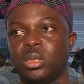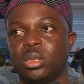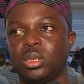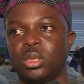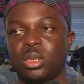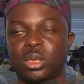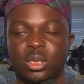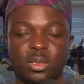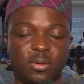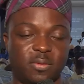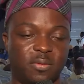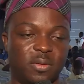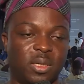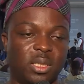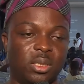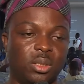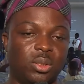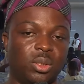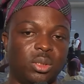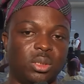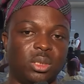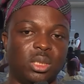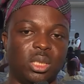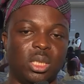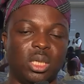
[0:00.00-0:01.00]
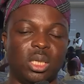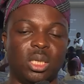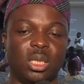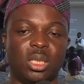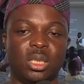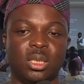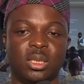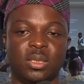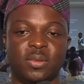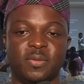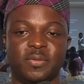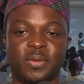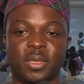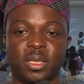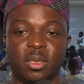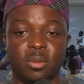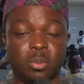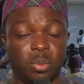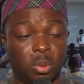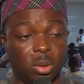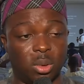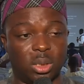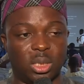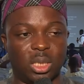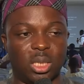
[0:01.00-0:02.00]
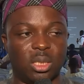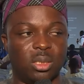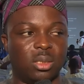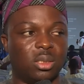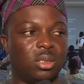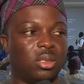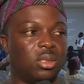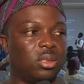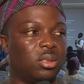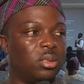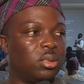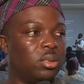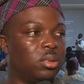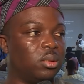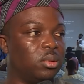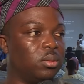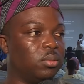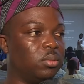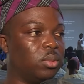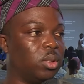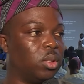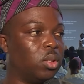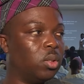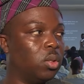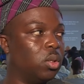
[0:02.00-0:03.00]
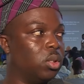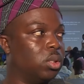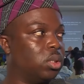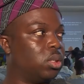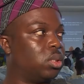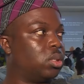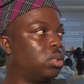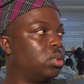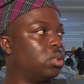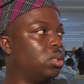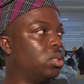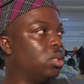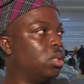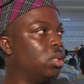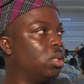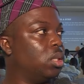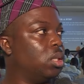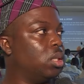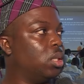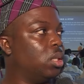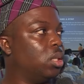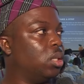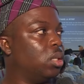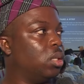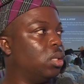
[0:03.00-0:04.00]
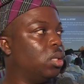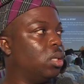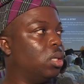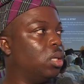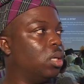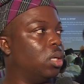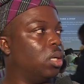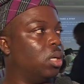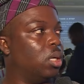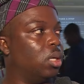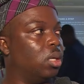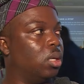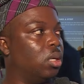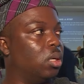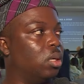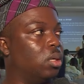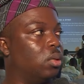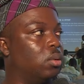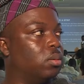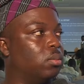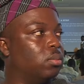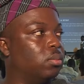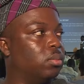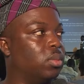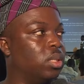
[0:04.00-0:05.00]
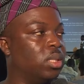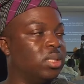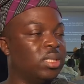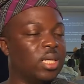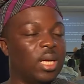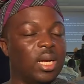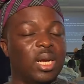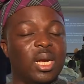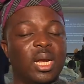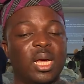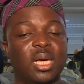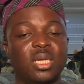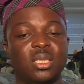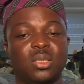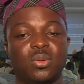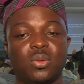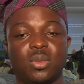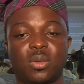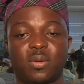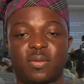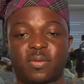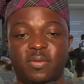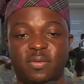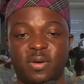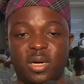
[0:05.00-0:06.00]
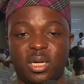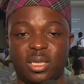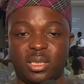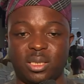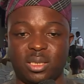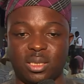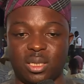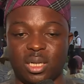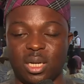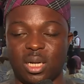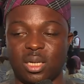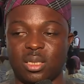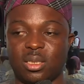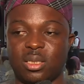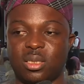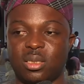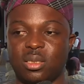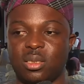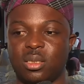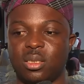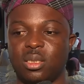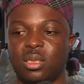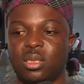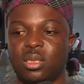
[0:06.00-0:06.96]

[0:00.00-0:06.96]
This event today is very important because it aligns with the fact that